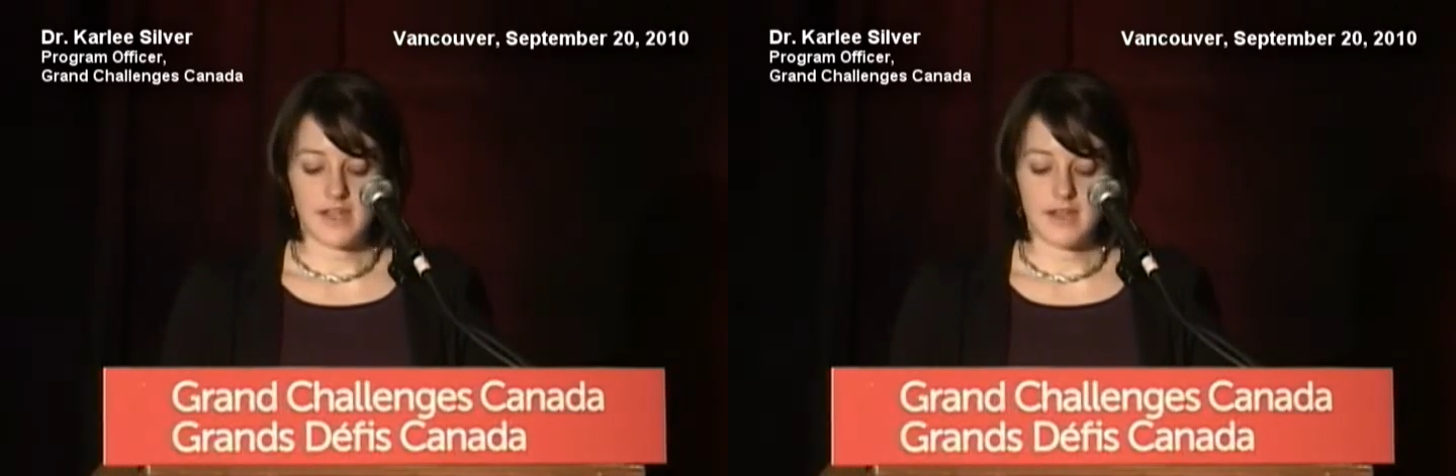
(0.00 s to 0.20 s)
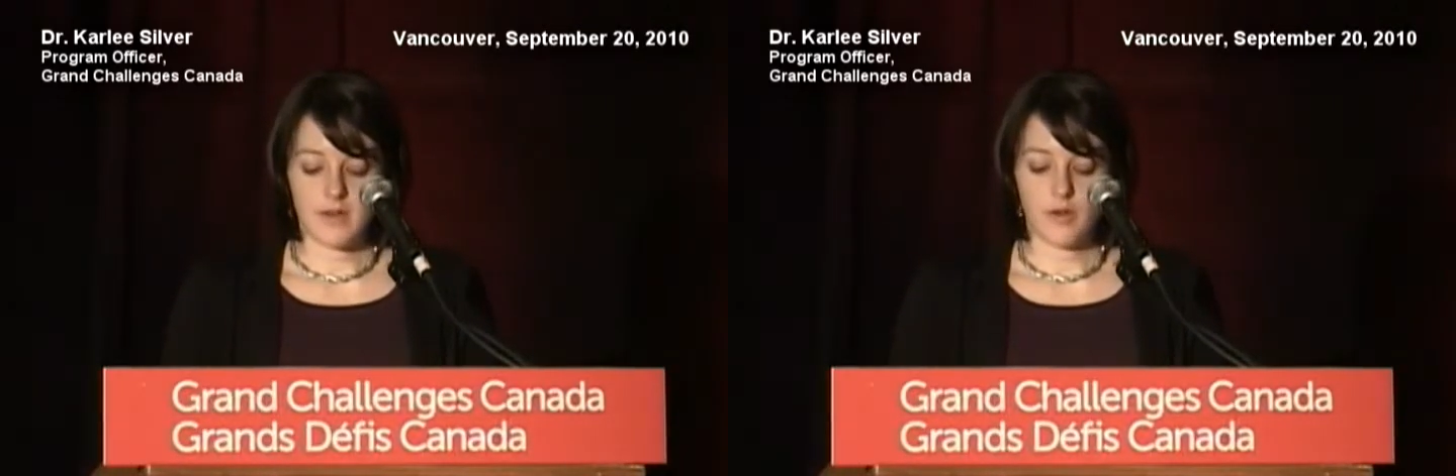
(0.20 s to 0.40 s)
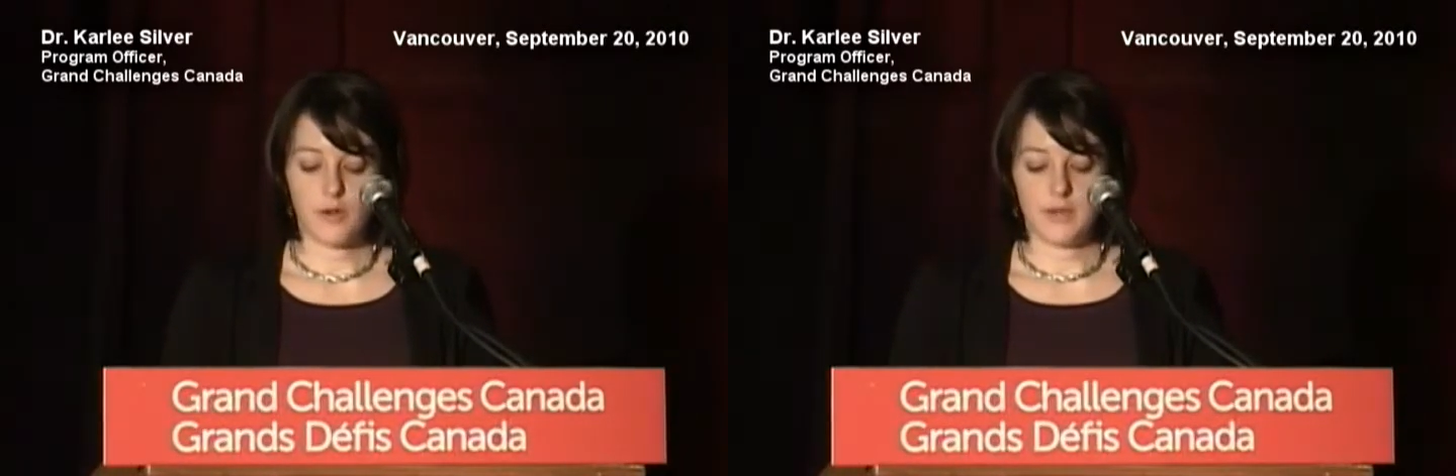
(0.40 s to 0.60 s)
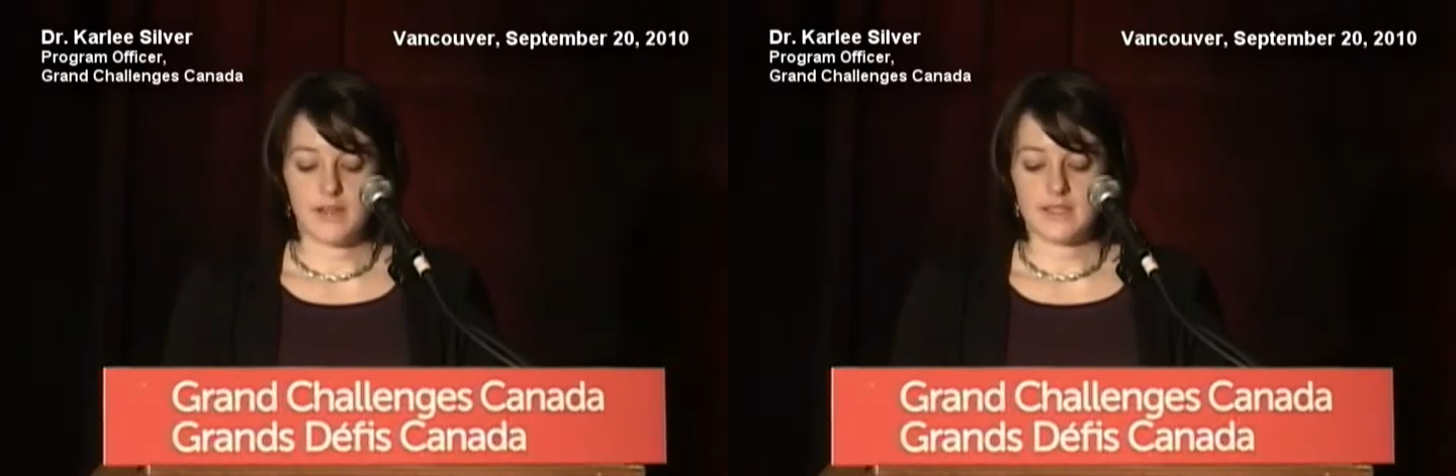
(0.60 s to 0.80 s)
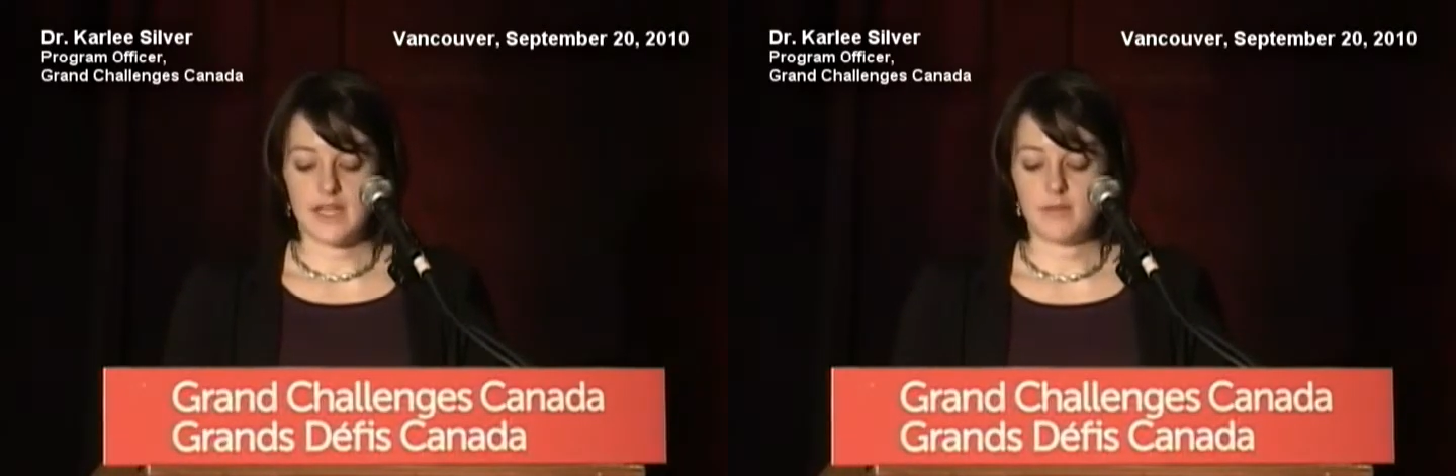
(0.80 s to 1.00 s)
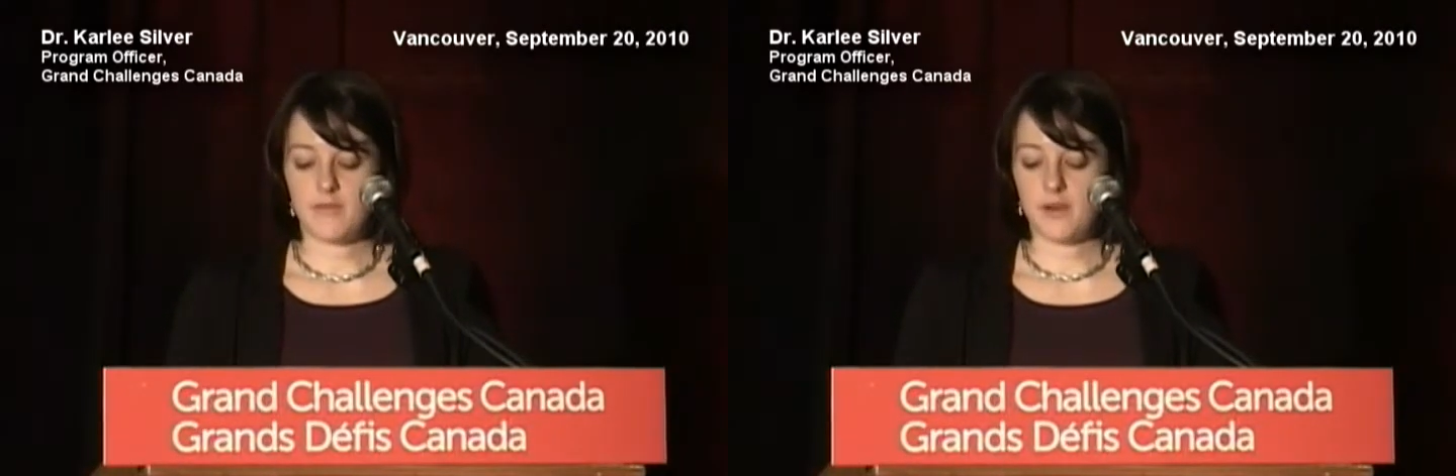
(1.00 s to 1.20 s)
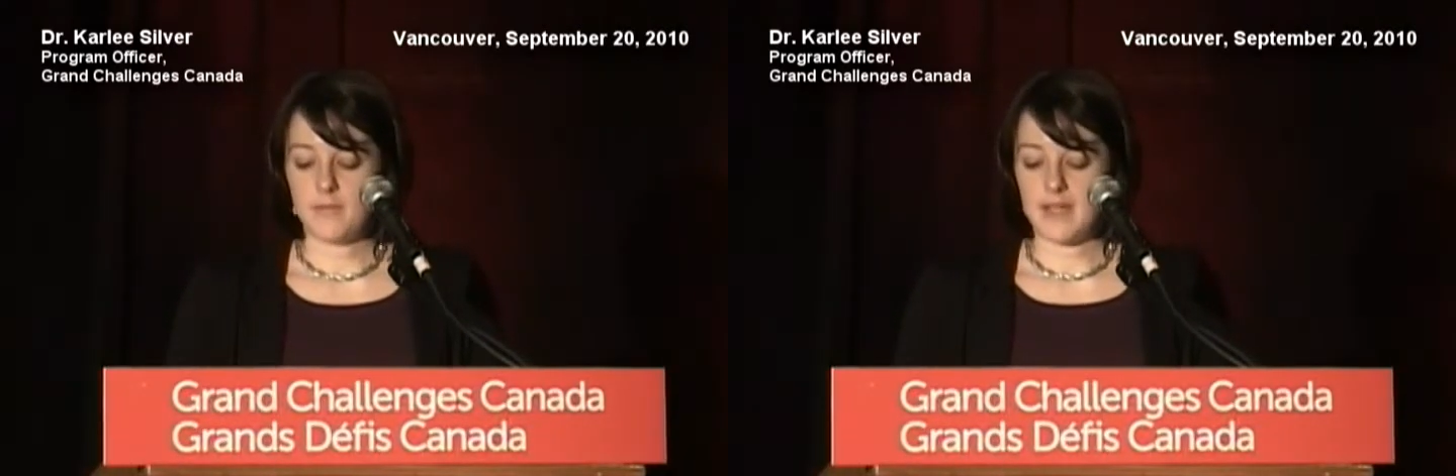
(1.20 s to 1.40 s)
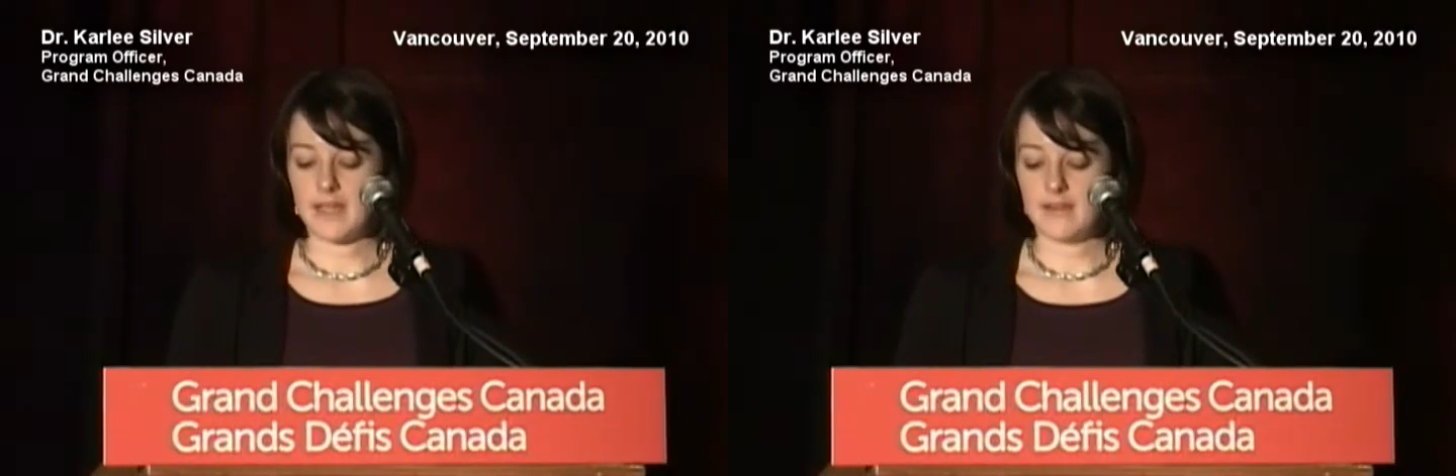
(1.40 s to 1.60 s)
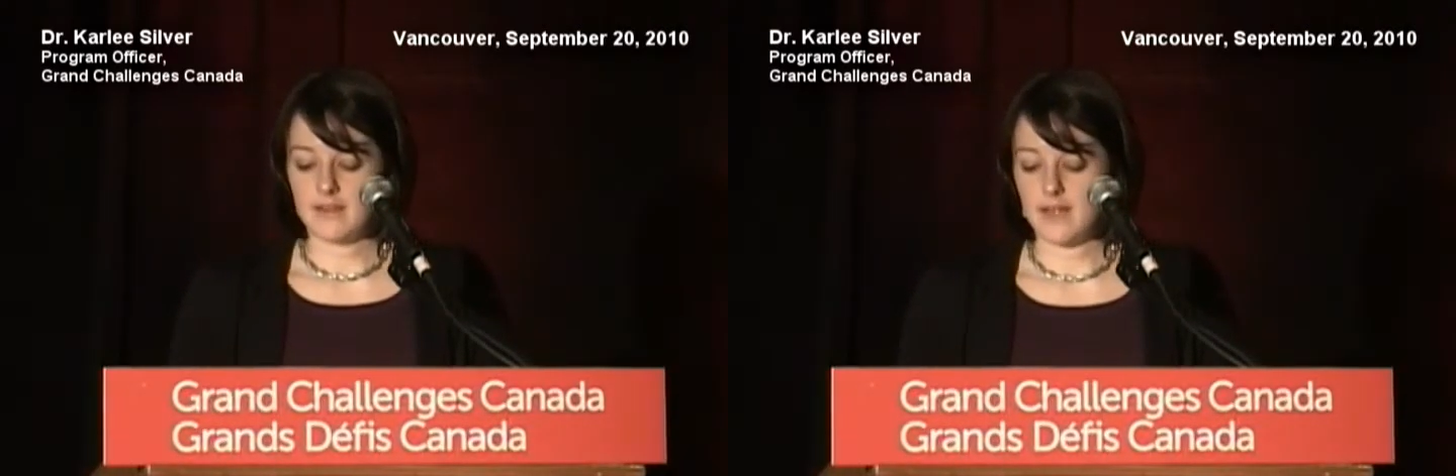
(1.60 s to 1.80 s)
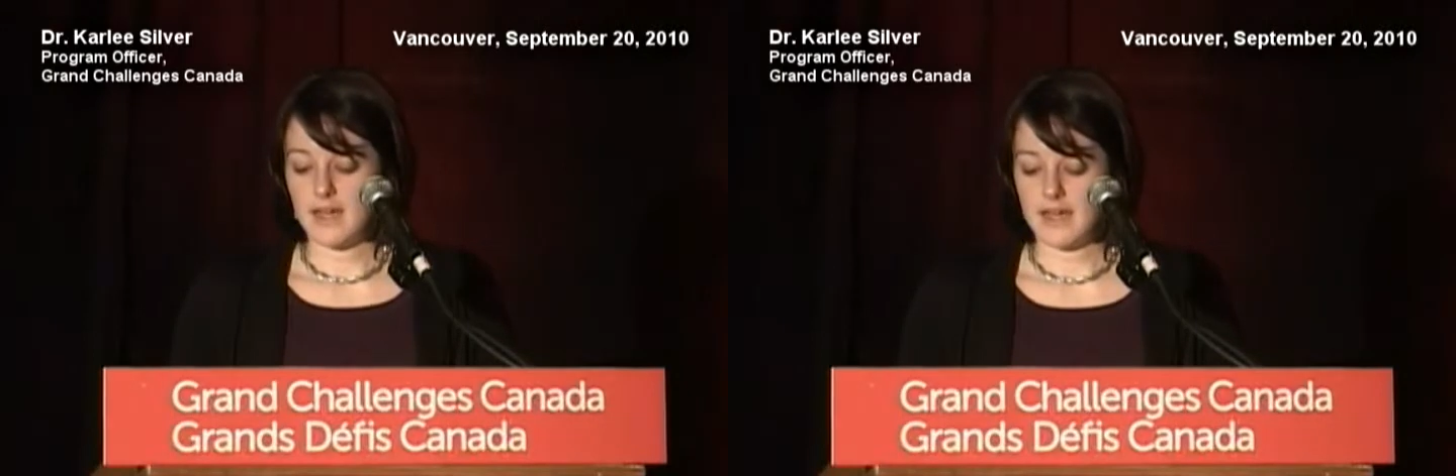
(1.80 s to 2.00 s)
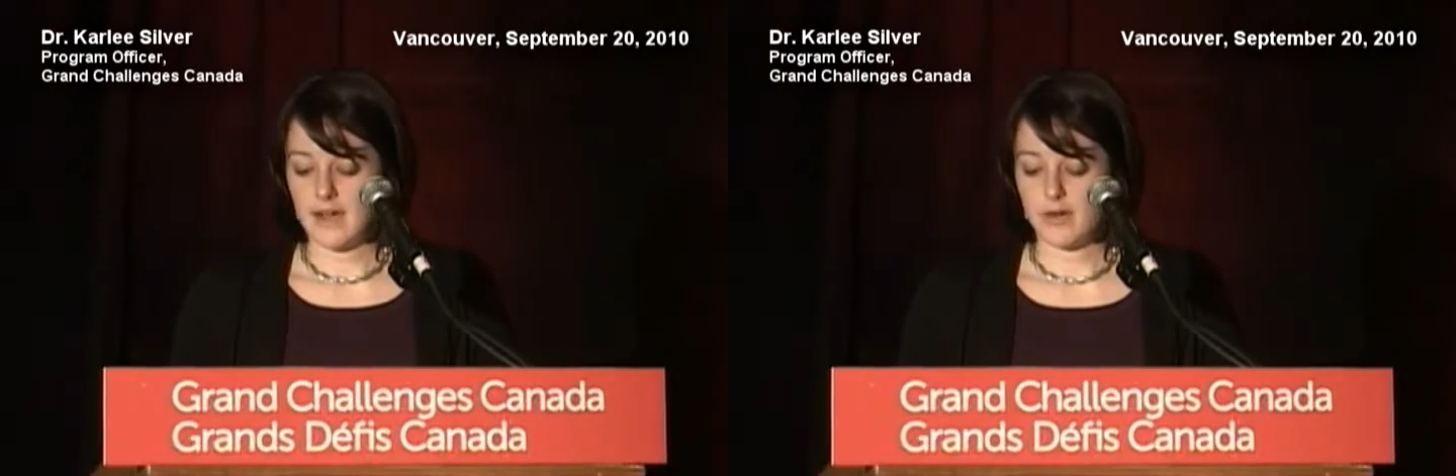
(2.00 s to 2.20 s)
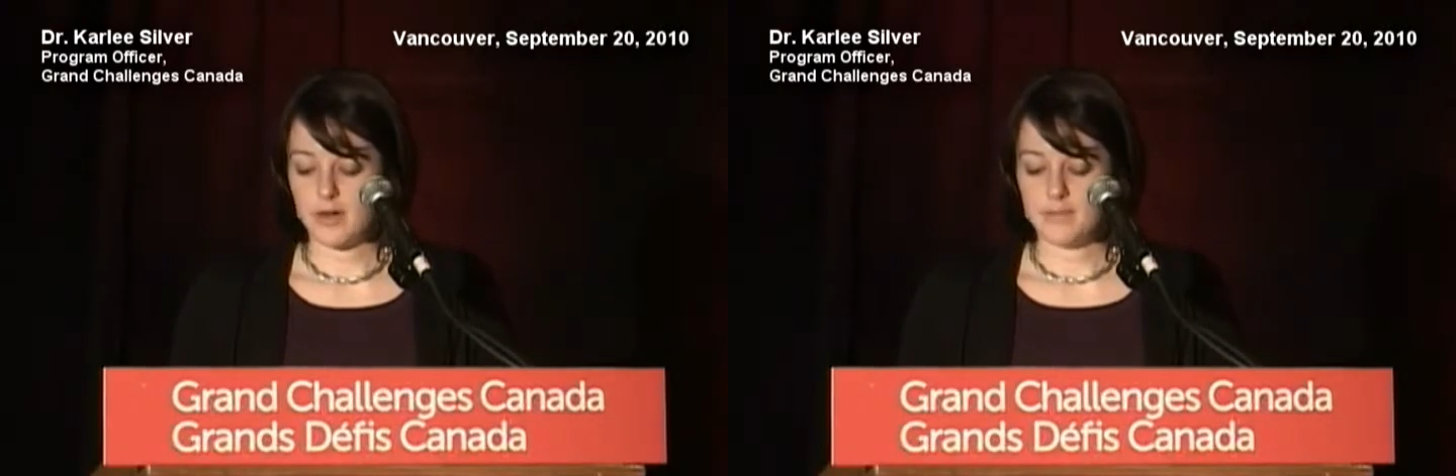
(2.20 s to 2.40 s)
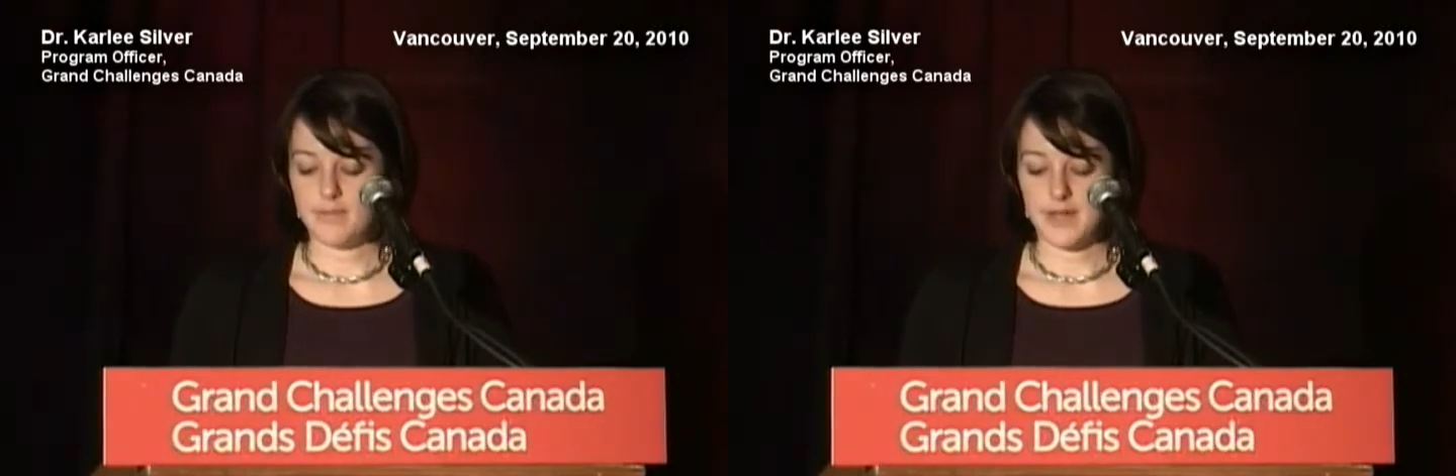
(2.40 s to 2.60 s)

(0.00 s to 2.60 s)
in Nairobi the day before making the 9-hour